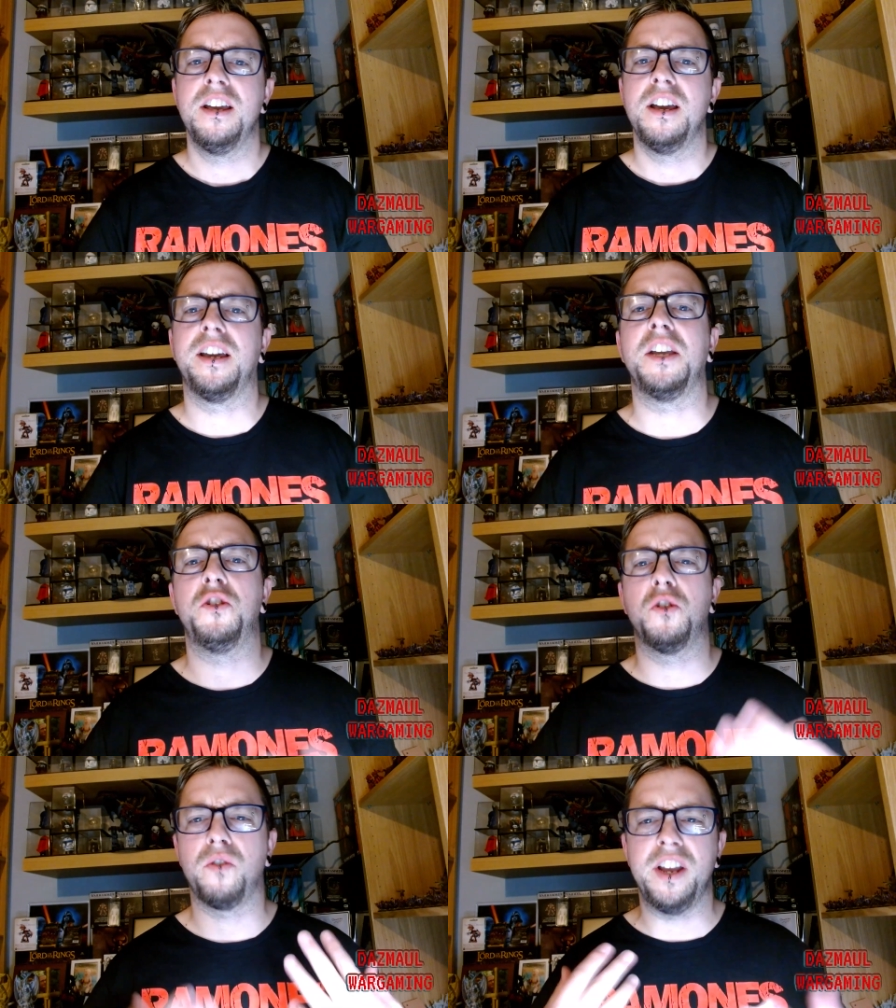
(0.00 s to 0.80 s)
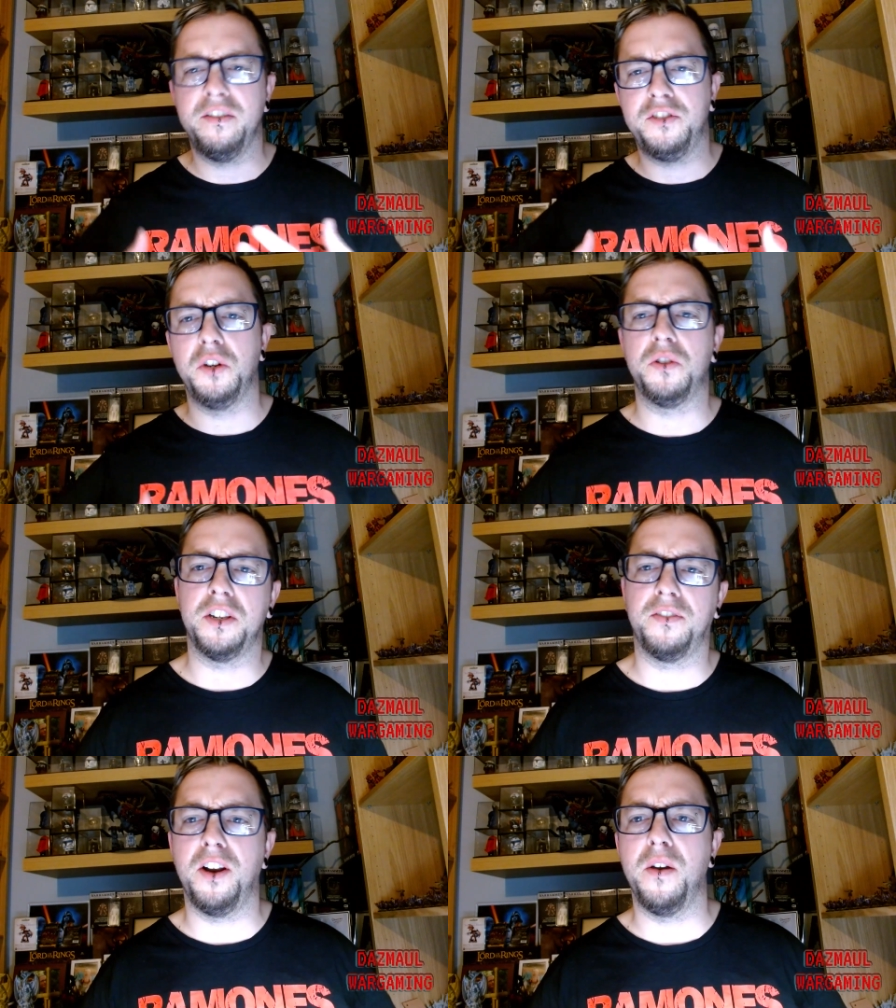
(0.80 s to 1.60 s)
and gets your creative juices
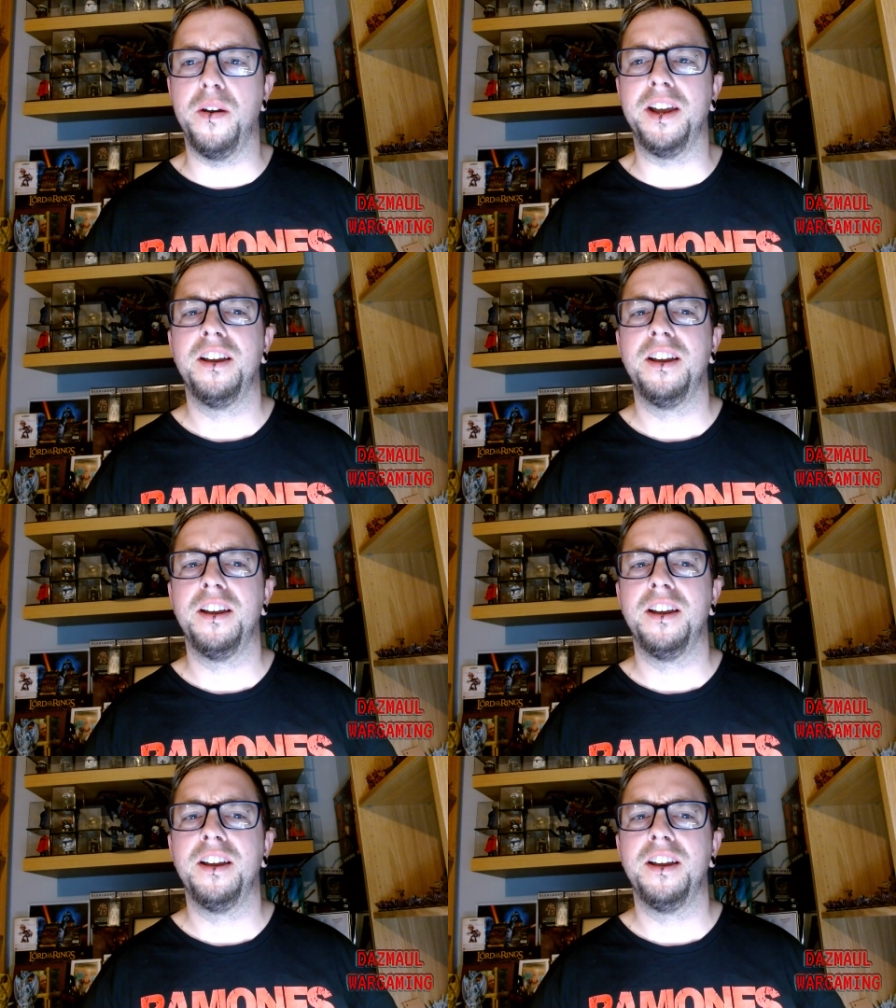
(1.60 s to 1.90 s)
flowing,